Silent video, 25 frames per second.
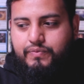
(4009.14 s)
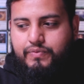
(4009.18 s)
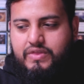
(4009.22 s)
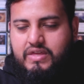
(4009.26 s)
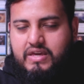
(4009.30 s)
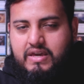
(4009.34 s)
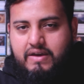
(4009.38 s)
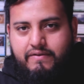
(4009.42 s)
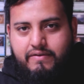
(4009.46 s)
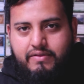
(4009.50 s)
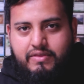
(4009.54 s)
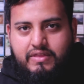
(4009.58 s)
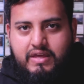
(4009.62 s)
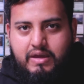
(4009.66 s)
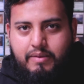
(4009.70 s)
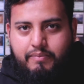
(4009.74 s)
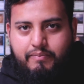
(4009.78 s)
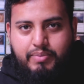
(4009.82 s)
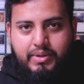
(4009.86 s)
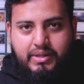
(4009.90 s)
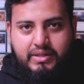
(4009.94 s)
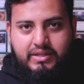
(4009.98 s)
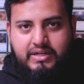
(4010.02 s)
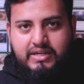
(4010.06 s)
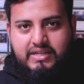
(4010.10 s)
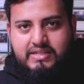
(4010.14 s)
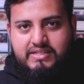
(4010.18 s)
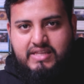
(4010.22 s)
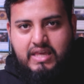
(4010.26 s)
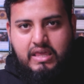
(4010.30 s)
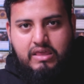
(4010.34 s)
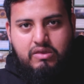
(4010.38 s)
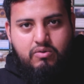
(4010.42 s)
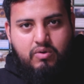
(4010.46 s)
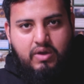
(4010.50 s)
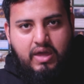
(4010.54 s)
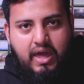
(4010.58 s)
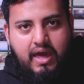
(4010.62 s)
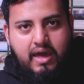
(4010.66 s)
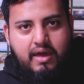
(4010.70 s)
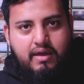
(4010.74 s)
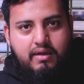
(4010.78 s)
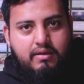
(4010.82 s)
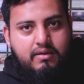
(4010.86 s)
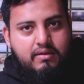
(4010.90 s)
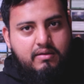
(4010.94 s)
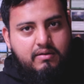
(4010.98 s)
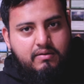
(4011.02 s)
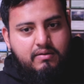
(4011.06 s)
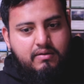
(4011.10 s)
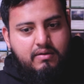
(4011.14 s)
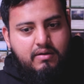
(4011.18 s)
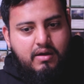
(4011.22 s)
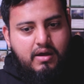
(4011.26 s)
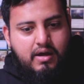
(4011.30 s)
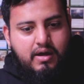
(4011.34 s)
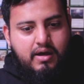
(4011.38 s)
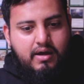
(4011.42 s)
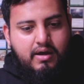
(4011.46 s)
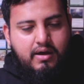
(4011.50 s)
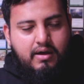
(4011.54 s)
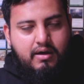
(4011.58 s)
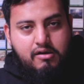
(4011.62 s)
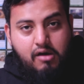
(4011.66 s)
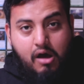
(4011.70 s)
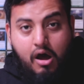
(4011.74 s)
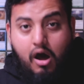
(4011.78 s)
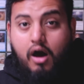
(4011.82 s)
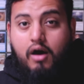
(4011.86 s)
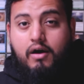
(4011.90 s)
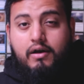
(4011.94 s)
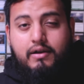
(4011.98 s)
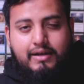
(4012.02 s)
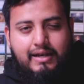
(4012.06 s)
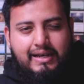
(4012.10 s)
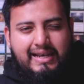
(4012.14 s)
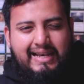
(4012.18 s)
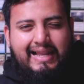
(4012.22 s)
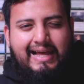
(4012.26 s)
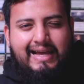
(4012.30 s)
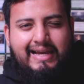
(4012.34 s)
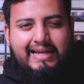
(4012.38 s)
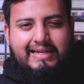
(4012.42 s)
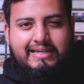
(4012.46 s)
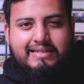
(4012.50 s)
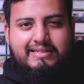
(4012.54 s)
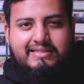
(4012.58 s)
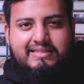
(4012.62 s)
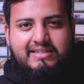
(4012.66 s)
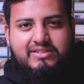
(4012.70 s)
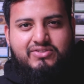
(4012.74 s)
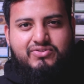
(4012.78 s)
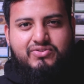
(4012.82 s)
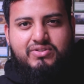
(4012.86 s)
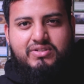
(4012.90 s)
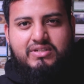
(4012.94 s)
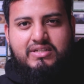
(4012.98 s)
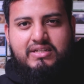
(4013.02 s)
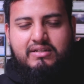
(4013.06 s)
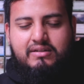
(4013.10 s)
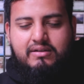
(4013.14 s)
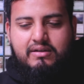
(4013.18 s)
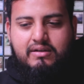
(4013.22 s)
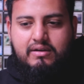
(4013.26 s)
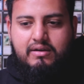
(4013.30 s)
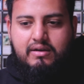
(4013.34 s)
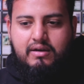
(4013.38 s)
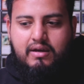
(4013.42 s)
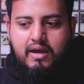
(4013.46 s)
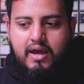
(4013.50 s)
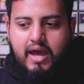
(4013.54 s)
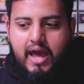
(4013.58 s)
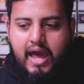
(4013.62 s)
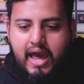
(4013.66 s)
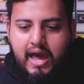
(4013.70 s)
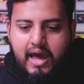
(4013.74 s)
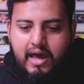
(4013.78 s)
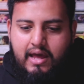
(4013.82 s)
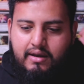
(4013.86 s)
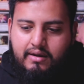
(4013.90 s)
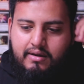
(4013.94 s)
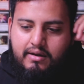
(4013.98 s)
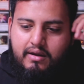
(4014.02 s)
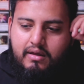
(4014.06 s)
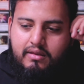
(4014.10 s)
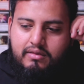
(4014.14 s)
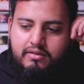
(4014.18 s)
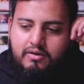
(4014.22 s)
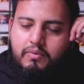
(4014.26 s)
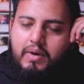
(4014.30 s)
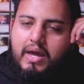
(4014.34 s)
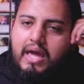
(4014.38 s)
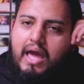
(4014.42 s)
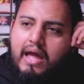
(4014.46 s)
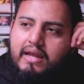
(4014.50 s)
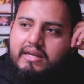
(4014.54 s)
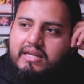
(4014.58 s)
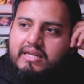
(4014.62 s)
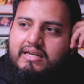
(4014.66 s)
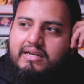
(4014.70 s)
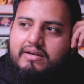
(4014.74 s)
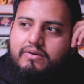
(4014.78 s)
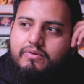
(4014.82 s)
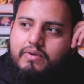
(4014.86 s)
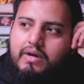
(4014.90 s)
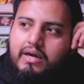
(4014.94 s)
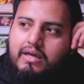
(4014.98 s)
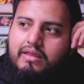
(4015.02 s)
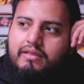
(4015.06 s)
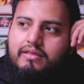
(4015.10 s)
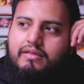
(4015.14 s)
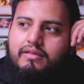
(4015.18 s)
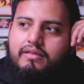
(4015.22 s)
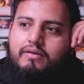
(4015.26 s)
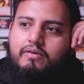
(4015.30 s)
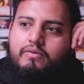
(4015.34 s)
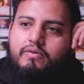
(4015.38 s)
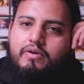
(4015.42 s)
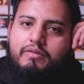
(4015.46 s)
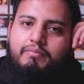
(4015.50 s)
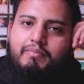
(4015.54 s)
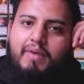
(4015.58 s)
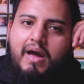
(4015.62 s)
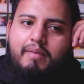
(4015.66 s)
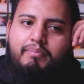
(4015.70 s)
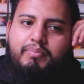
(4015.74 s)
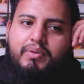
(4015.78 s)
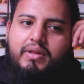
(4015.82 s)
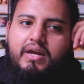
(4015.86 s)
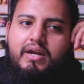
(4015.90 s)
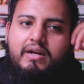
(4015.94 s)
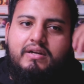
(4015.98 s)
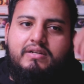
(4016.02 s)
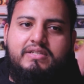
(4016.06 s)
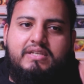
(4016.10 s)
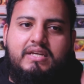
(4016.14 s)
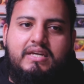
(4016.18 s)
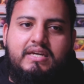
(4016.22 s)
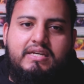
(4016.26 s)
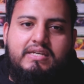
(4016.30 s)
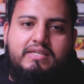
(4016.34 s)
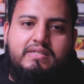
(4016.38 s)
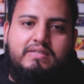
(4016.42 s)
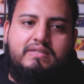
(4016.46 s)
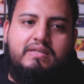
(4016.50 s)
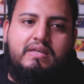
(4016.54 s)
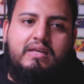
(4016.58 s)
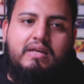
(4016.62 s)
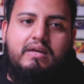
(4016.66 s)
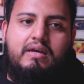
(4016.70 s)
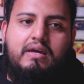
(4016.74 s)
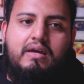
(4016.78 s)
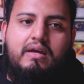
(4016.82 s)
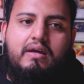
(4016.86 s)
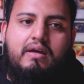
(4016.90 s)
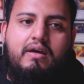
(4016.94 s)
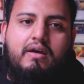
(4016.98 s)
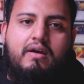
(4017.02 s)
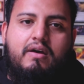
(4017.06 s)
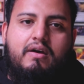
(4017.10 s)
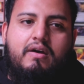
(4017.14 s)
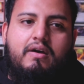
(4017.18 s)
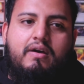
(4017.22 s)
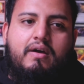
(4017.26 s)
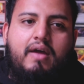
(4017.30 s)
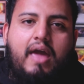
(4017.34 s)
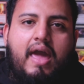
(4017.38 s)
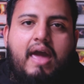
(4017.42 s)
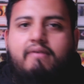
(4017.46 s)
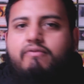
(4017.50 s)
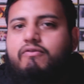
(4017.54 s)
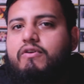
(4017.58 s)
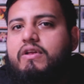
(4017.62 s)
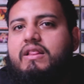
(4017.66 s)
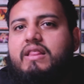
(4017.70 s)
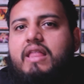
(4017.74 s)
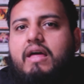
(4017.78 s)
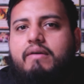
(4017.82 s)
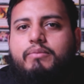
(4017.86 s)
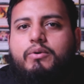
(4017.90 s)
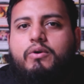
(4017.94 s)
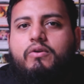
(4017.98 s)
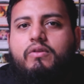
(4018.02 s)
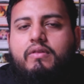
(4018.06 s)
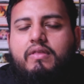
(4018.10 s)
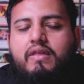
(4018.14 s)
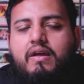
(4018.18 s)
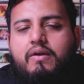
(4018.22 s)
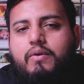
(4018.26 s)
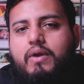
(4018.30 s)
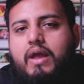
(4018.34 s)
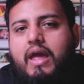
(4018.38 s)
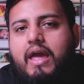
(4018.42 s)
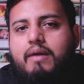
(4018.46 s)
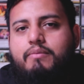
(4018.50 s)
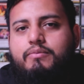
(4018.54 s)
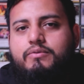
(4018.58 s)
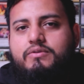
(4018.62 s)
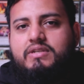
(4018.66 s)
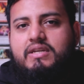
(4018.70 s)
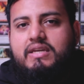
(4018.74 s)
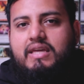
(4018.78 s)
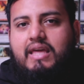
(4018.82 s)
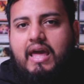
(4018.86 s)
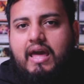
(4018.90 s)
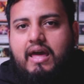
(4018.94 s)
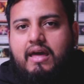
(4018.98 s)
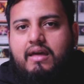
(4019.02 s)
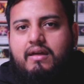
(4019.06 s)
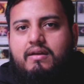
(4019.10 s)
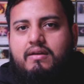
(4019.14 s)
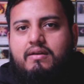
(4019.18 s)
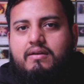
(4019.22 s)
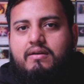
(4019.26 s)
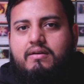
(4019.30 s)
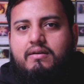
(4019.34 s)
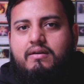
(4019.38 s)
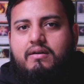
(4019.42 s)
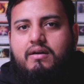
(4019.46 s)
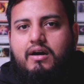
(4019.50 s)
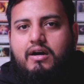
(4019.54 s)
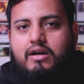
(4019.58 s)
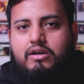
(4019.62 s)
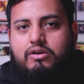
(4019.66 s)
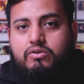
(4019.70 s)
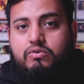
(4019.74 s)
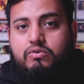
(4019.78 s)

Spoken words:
the abilities that you get online, essentially. And the way I did it with my players is every level they were able to get a